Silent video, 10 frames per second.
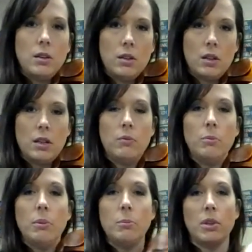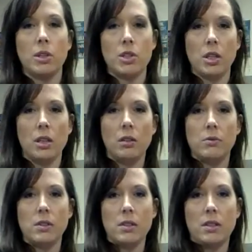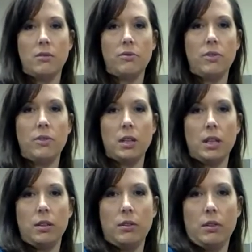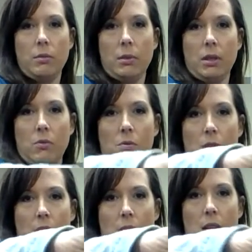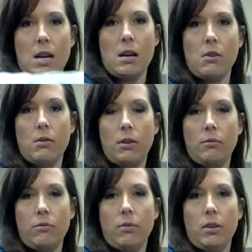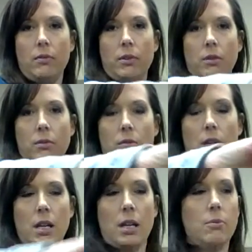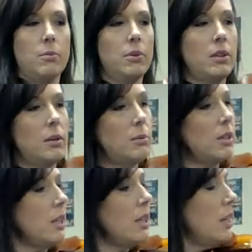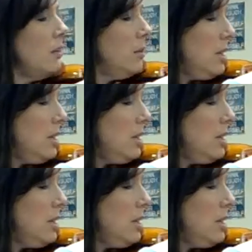Good. And remember, on cellos, it's going to feel like you're coming way out in front of you. Okay, one more time on A.